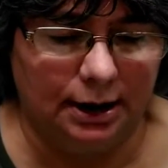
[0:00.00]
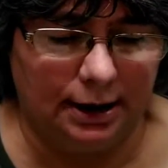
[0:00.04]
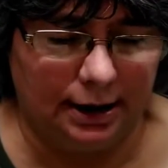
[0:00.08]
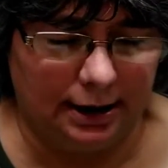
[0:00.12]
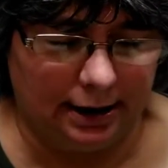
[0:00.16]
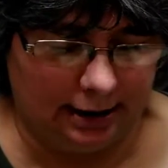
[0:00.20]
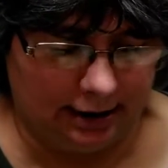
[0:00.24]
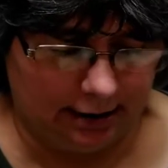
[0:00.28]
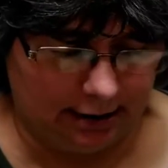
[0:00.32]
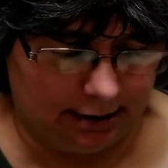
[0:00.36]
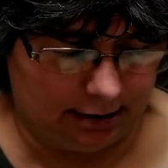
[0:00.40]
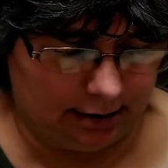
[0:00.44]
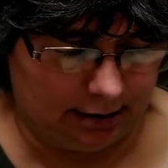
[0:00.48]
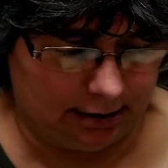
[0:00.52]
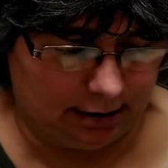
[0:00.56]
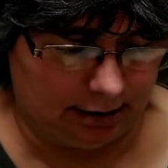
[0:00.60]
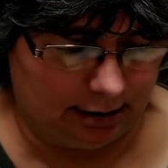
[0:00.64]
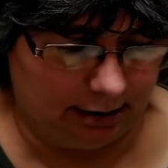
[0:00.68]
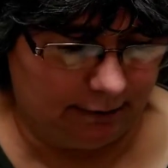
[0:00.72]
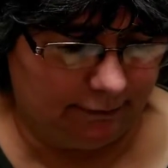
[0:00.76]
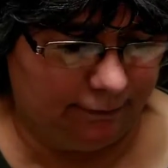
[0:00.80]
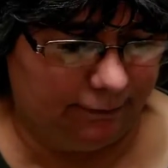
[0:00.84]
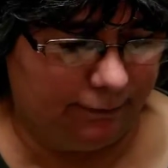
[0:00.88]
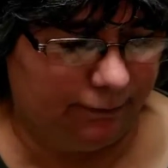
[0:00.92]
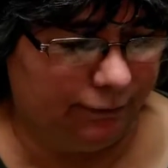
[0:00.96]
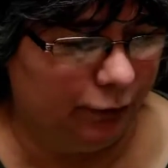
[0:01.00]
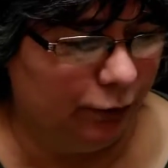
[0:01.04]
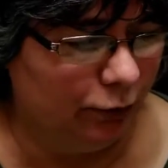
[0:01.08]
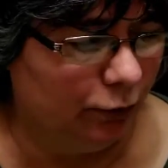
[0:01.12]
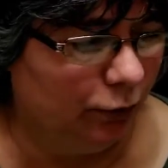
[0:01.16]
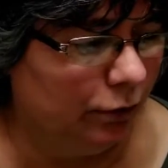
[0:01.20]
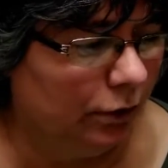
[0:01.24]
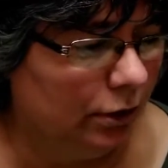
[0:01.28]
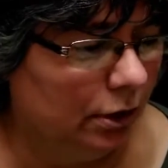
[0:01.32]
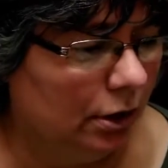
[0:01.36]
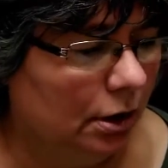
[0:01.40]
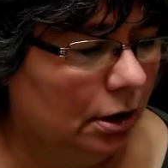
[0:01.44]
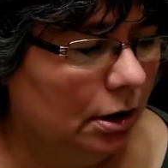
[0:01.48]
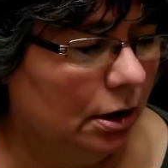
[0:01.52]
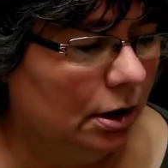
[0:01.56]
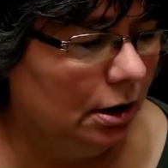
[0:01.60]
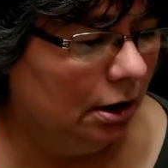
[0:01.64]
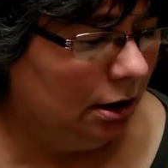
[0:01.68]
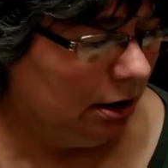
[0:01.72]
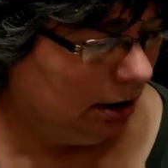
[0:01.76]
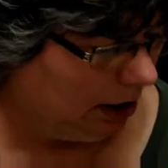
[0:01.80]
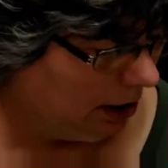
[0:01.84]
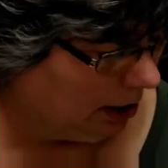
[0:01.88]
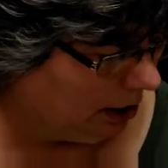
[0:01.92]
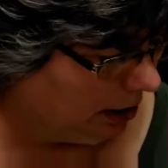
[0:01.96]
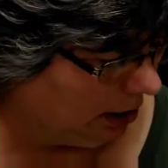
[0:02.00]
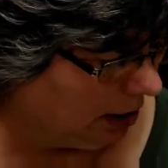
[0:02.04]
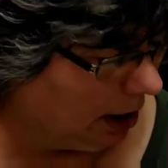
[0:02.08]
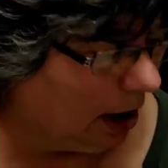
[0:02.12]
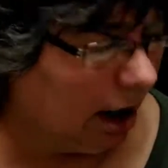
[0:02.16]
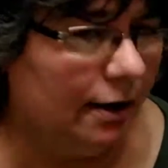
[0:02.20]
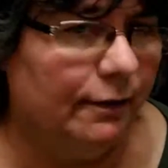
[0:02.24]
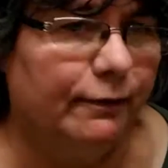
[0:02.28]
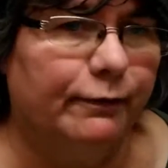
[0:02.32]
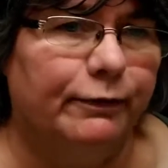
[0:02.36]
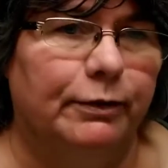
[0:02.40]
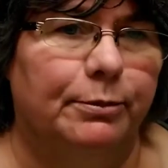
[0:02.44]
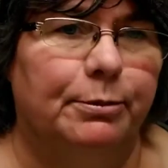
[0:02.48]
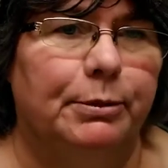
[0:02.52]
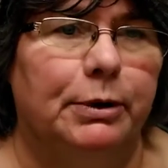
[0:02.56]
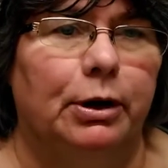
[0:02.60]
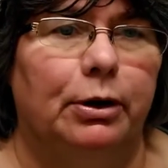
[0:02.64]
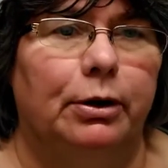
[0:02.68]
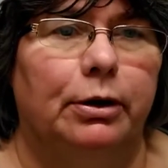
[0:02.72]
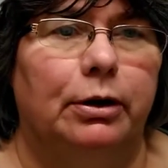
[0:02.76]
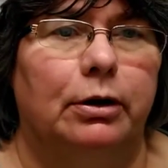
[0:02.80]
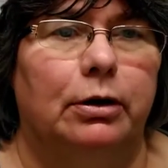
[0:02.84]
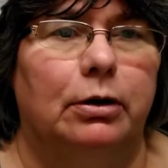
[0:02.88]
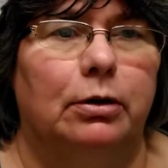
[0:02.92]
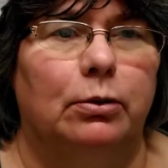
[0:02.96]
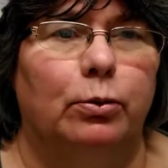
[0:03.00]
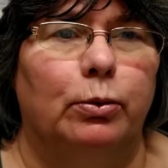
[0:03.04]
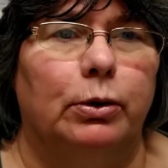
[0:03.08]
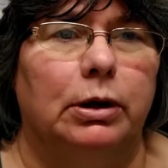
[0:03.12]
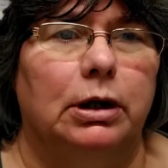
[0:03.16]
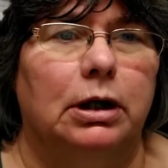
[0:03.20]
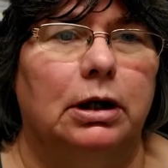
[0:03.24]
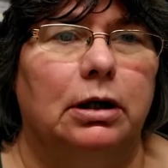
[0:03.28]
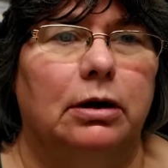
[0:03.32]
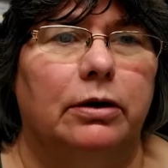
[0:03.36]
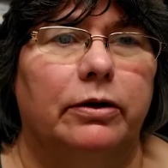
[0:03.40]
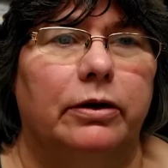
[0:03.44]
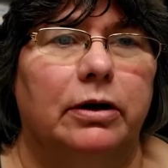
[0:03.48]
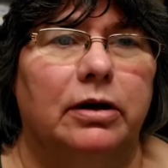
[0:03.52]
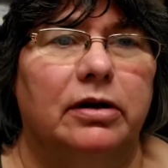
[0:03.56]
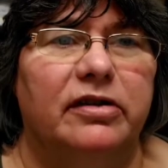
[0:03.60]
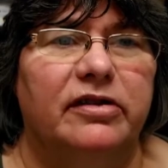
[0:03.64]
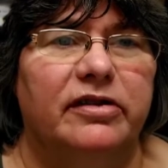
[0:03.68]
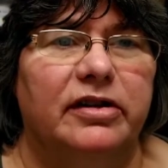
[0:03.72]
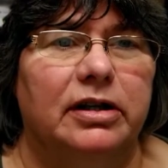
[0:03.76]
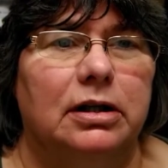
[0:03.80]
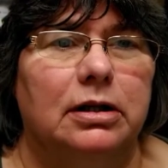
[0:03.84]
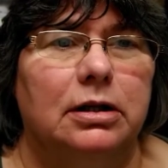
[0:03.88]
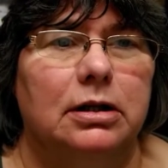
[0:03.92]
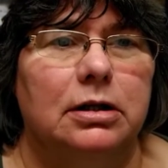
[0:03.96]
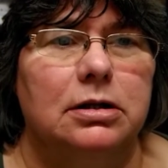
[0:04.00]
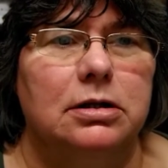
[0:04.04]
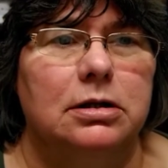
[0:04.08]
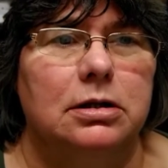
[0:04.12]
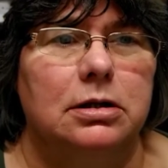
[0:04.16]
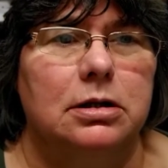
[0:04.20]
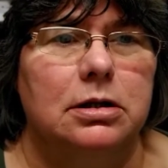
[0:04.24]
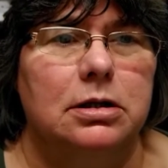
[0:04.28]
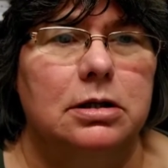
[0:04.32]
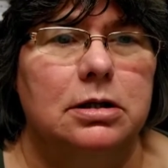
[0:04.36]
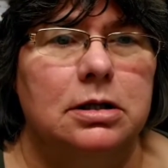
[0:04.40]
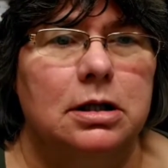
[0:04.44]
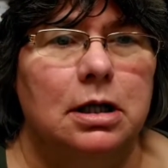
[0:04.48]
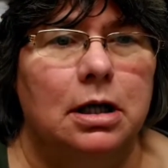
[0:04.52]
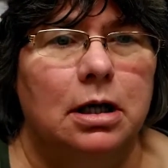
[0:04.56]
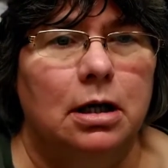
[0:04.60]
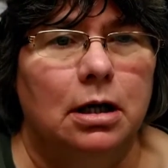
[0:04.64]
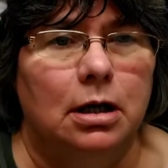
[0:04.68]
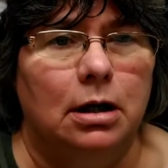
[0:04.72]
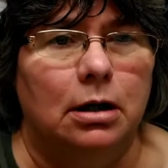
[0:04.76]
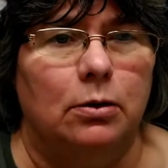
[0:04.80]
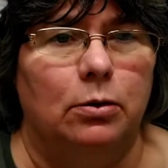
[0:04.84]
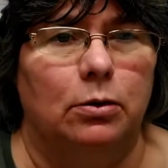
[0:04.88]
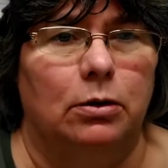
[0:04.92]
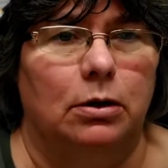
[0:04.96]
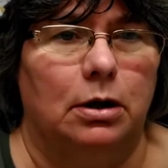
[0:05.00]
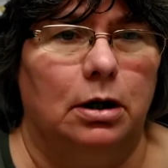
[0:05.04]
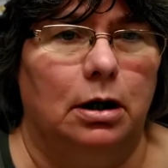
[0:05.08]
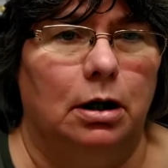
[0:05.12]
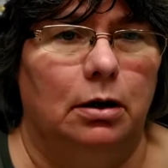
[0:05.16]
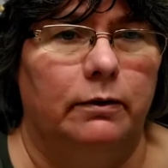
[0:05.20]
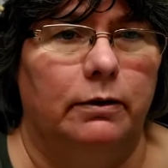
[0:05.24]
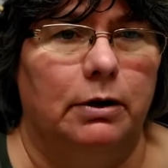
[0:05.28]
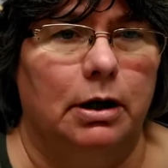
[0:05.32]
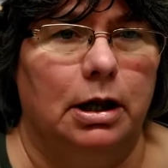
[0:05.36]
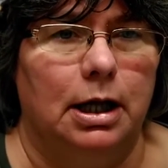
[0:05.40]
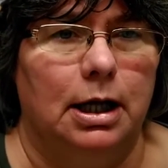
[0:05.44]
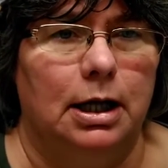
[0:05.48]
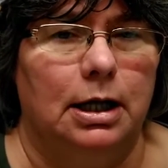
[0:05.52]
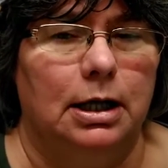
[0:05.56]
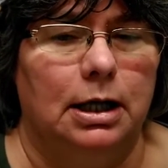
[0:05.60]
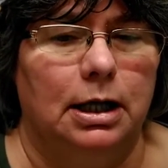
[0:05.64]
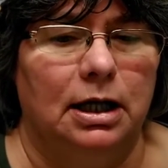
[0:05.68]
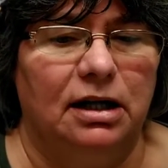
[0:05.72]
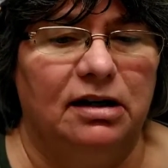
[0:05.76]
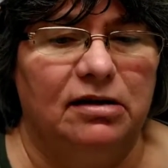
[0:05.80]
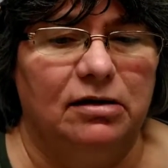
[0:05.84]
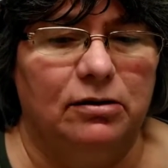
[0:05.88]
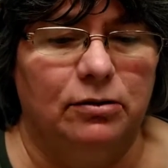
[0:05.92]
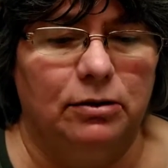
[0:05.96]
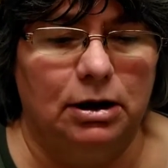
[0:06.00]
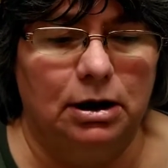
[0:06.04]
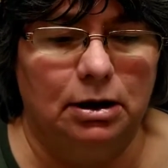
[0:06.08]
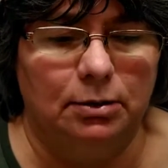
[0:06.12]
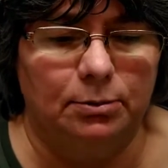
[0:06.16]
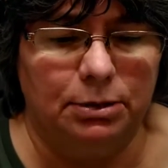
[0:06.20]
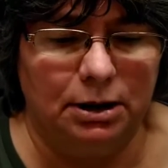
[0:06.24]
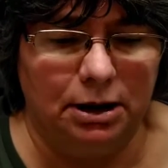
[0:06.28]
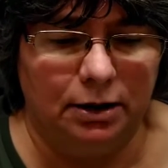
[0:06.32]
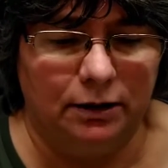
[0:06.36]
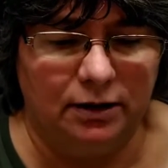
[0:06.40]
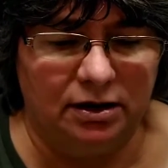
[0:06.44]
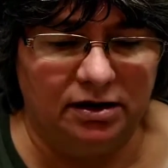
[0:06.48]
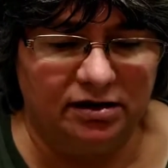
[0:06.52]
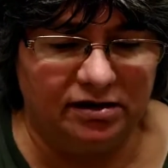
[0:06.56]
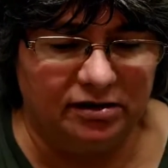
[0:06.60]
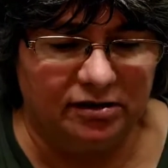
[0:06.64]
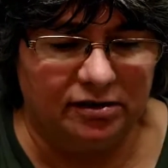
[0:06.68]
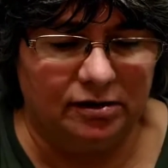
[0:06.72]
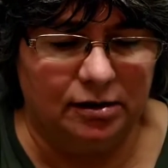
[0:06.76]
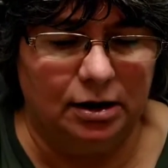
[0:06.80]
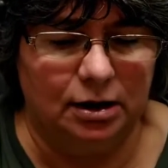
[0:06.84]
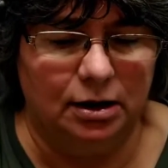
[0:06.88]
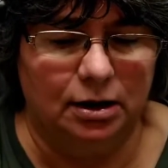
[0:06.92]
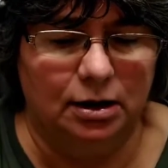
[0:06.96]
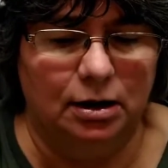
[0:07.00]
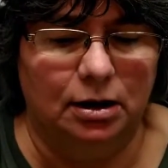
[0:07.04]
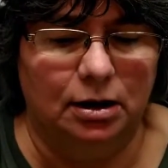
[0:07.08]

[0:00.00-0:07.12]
And if you're not familiar with signatures, we'll cover that next week, but this